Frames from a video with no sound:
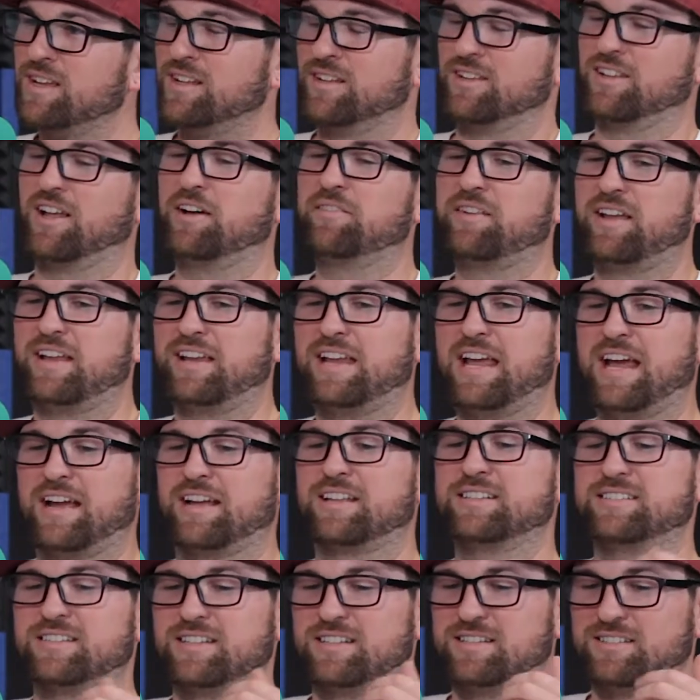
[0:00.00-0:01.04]
Love it. Yeah,
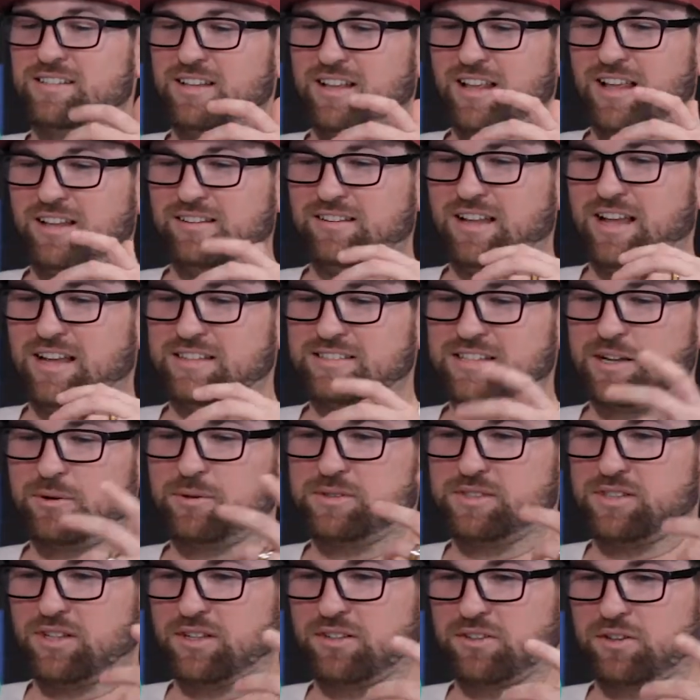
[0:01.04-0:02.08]
because uh, as I
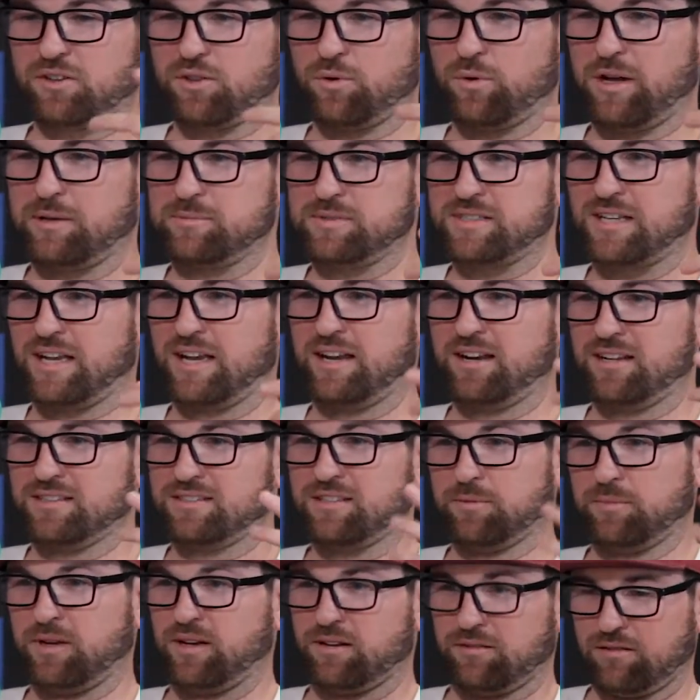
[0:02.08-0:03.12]
was looking through the website, it's,
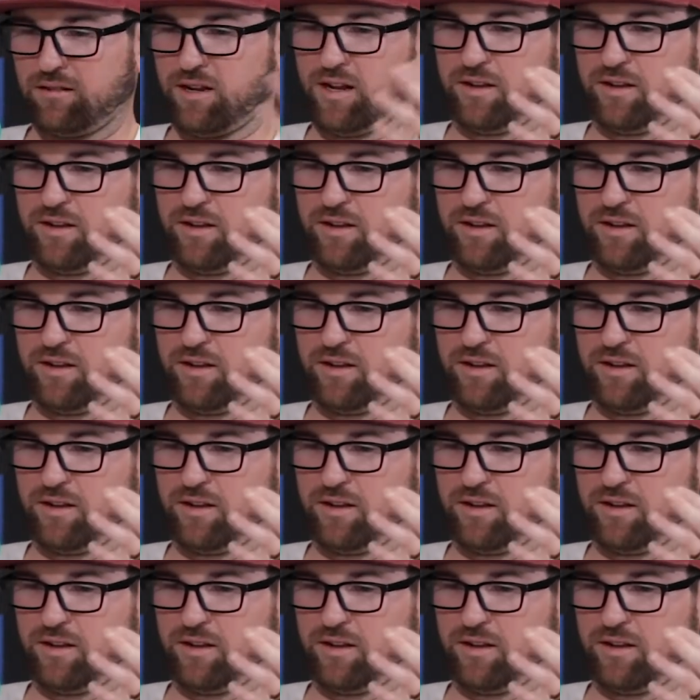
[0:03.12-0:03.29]
I mean,